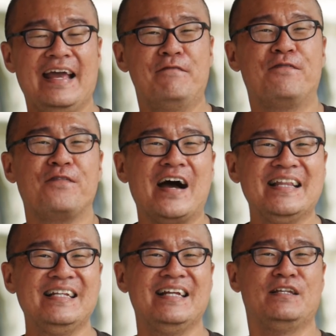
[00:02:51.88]
And
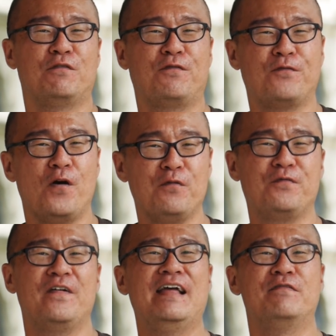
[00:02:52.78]
finally, the
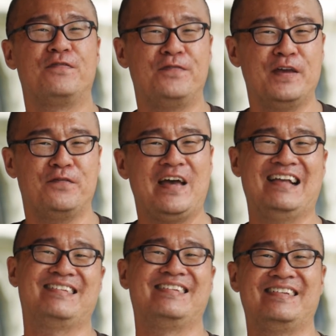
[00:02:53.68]
4th and 5th
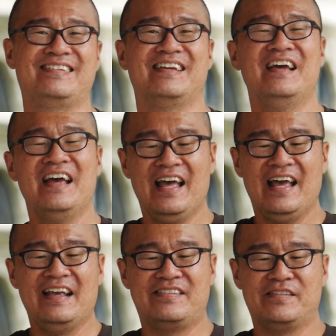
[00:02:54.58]
axis
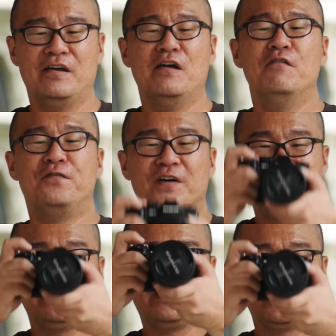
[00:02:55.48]
is
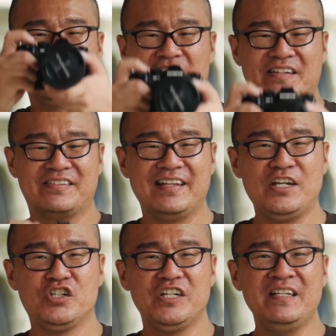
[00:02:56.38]
vertical
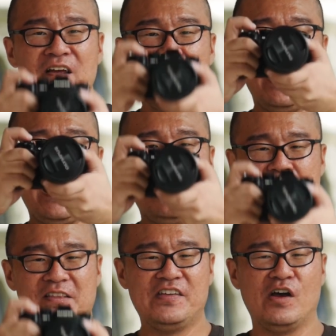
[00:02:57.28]
translation, up and